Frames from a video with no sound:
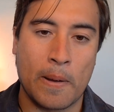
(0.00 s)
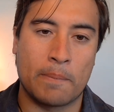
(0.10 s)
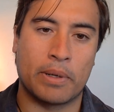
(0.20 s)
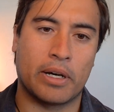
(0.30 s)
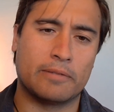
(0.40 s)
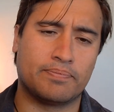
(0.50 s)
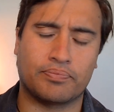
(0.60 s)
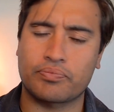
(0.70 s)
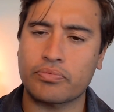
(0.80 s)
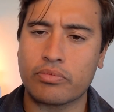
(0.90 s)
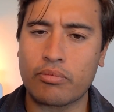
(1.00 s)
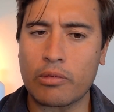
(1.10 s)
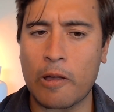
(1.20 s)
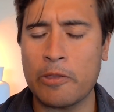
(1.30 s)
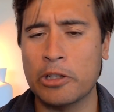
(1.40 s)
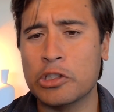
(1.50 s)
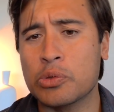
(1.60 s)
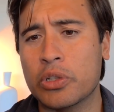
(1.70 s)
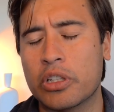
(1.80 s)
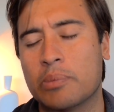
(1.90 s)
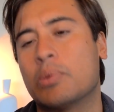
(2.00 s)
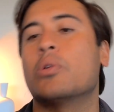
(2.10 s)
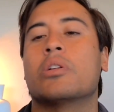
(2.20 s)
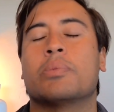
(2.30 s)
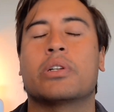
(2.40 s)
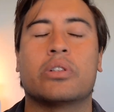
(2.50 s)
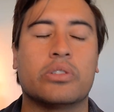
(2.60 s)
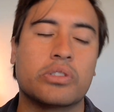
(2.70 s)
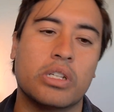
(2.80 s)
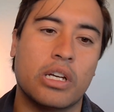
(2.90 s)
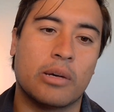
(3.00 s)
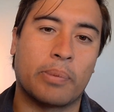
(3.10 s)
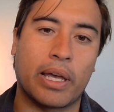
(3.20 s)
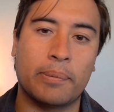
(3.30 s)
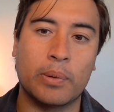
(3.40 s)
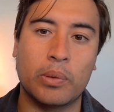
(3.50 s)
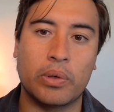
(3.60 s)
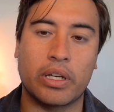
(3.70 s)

But this is really important because people,